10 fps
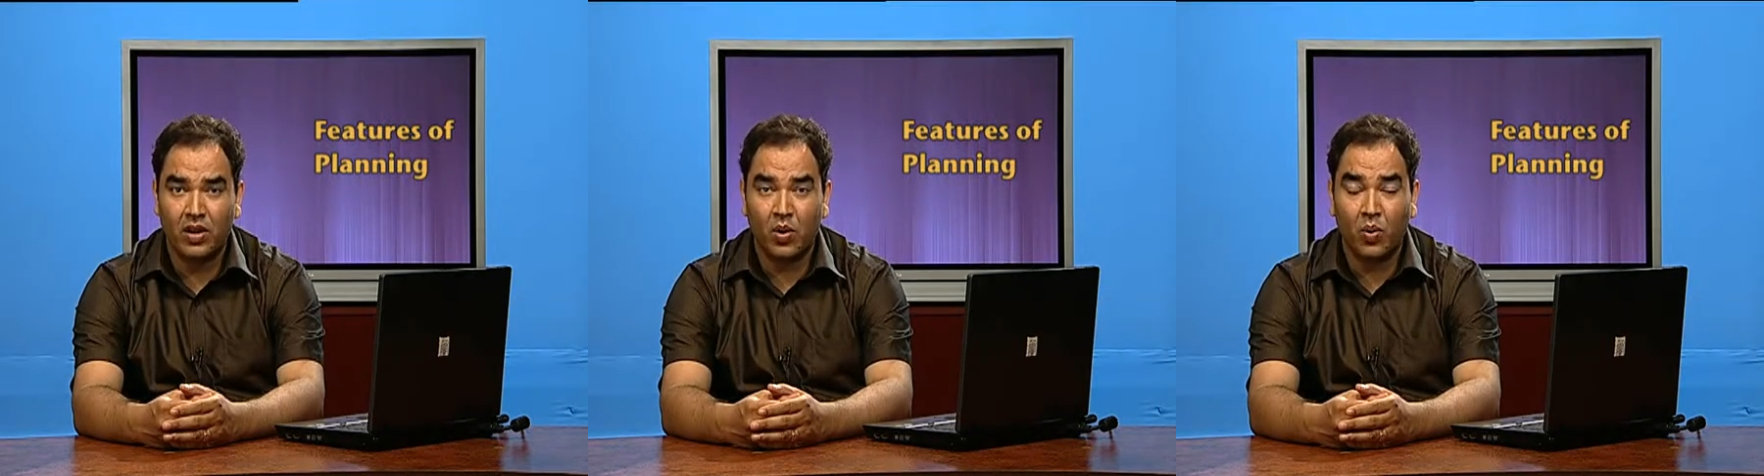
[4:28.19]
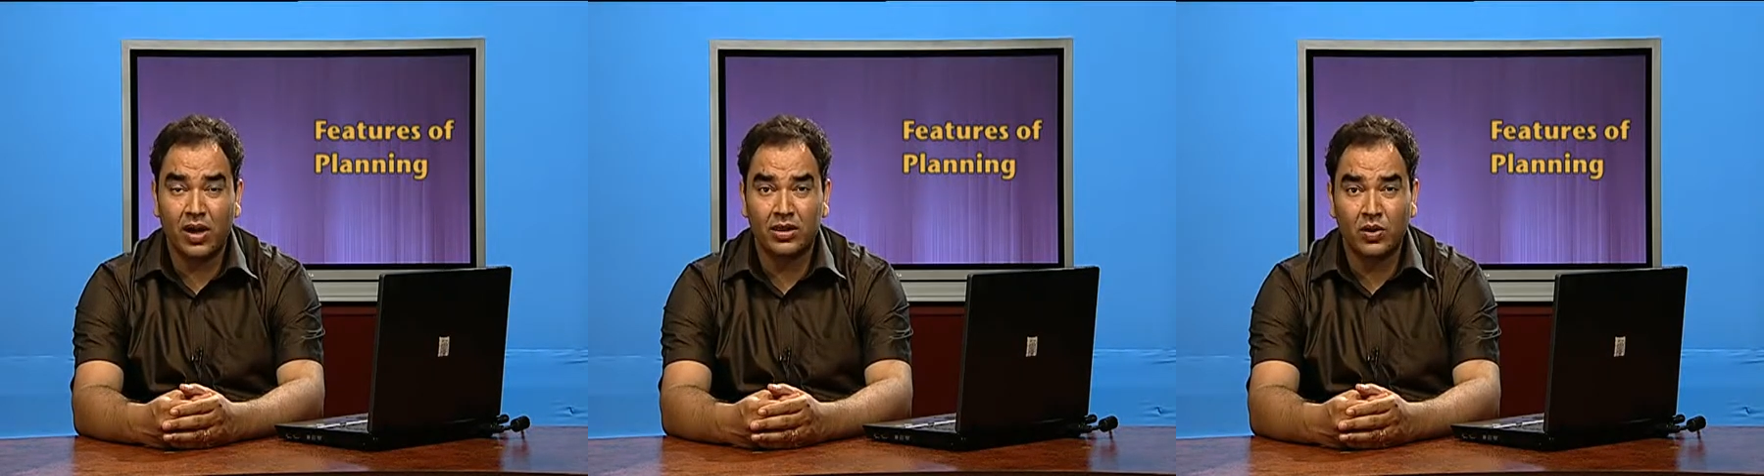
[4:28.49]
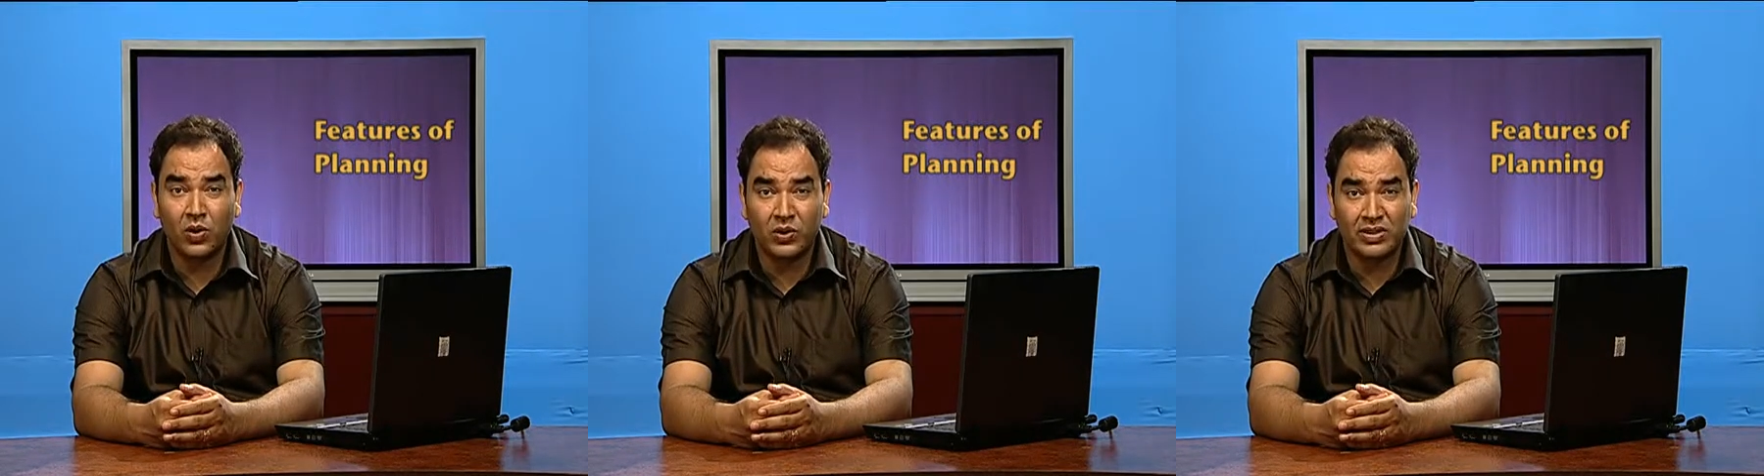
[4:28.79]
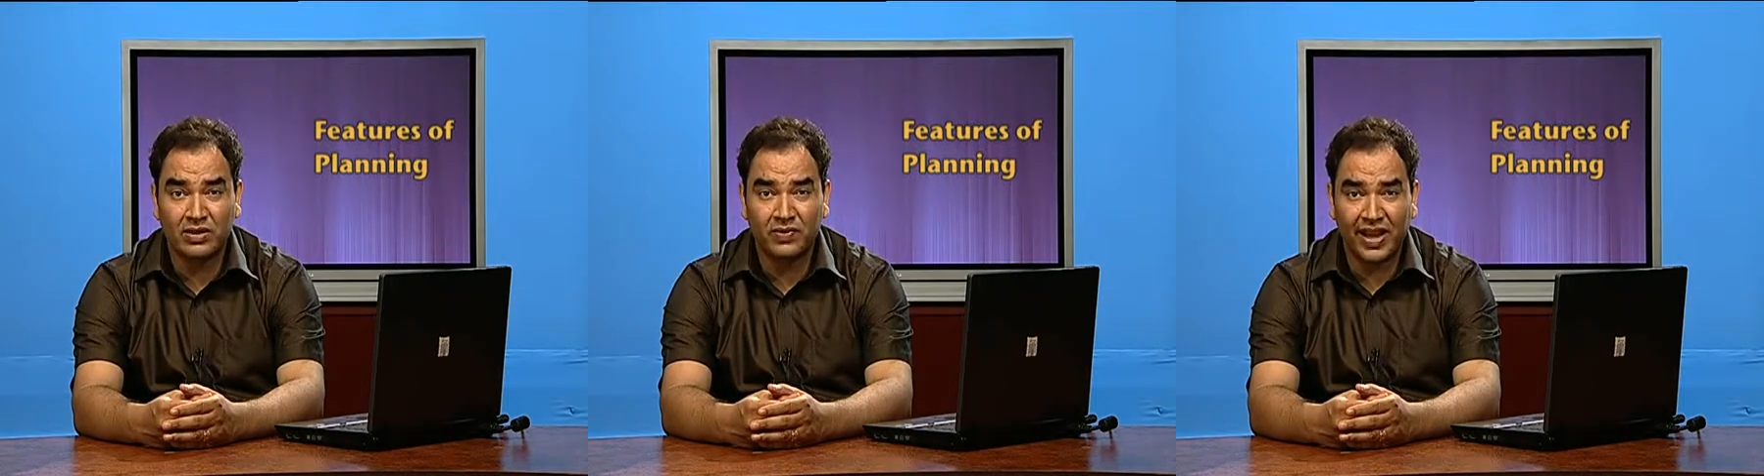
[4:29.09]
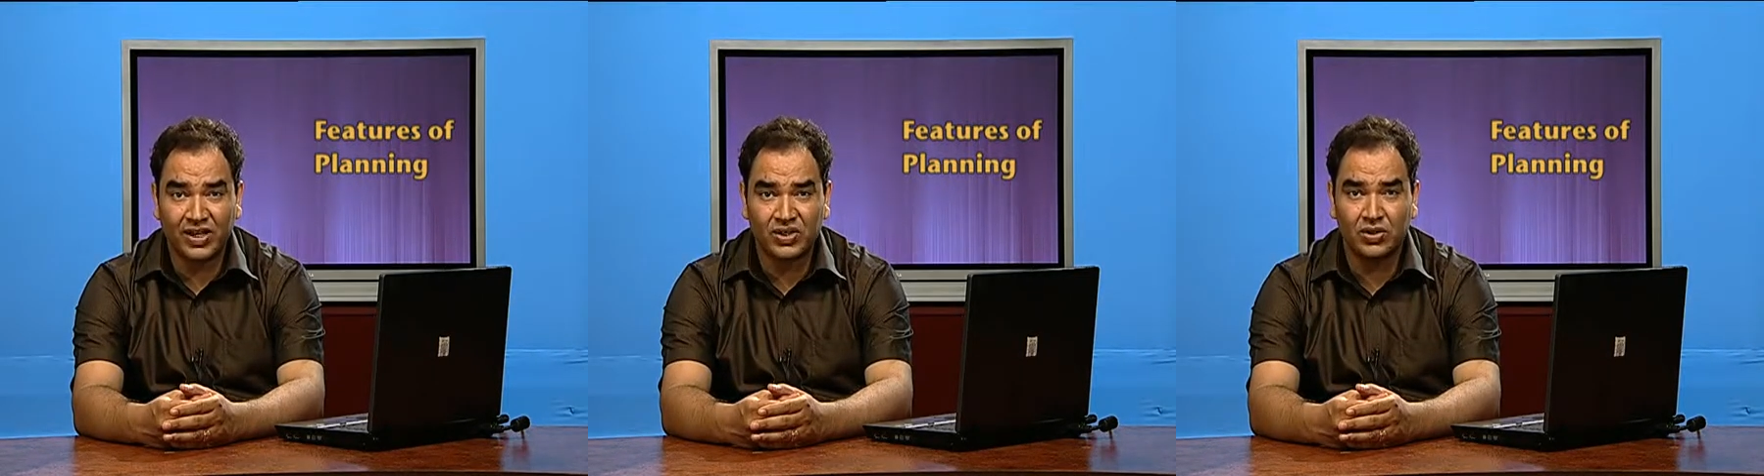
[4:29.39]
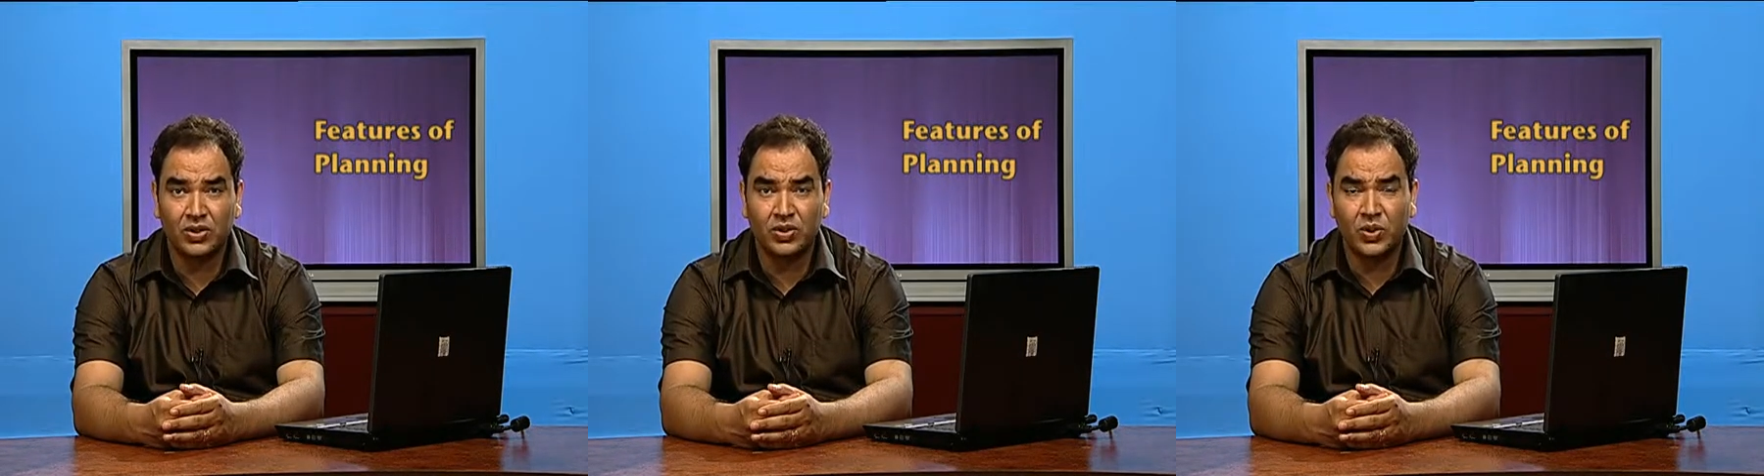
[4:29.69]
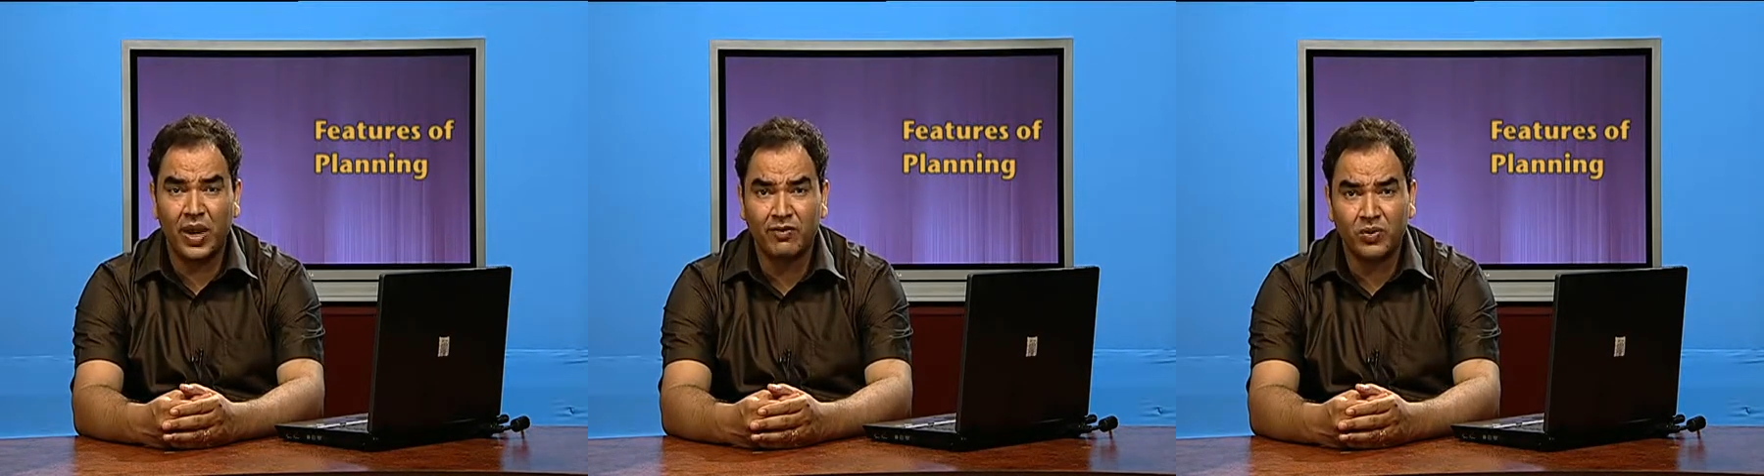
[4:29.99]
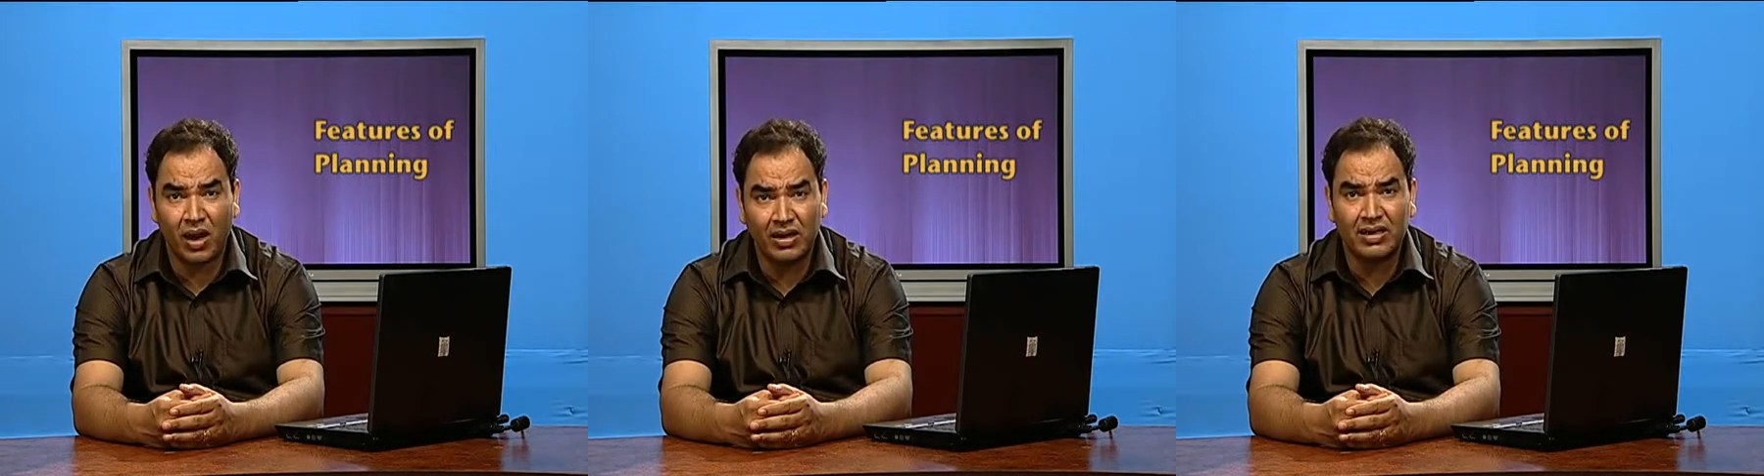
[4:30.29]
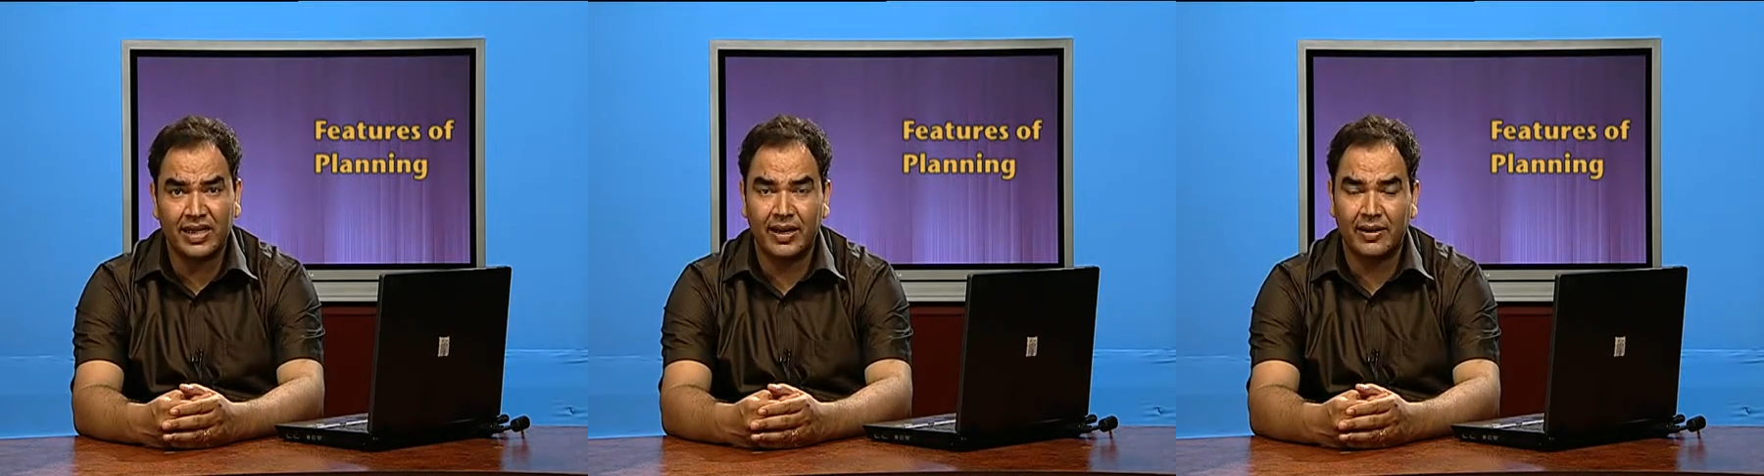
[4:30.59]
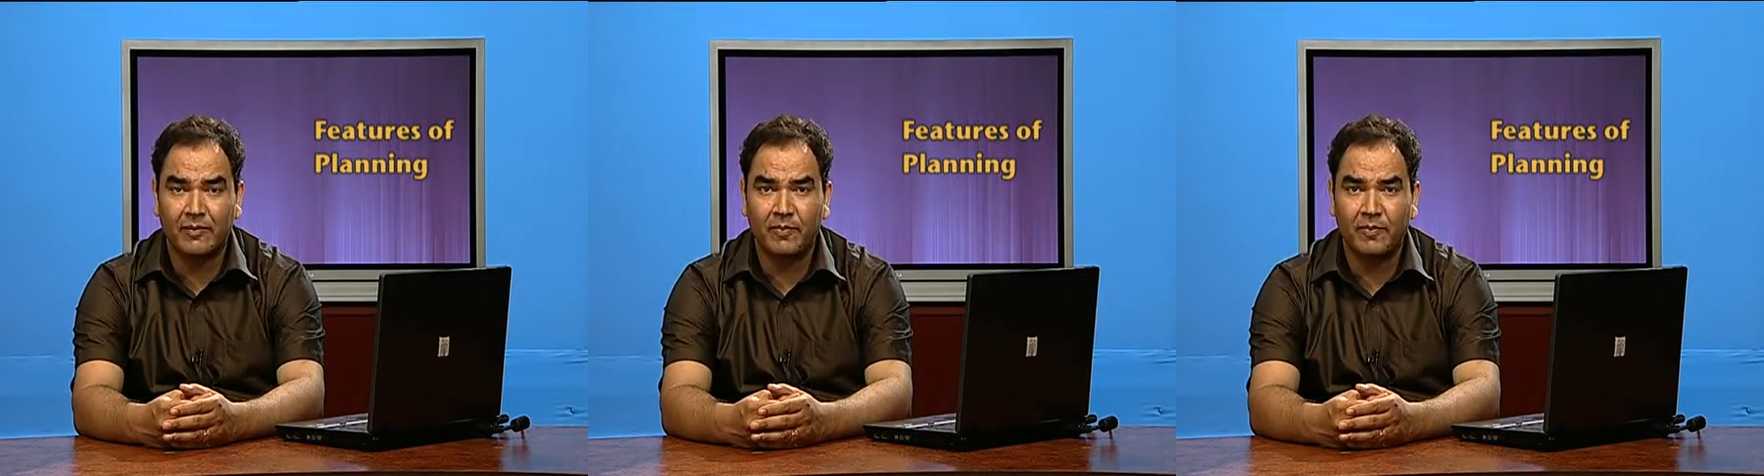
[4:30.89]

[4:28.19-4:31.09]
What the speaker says: what are the courses of action you have to undertake,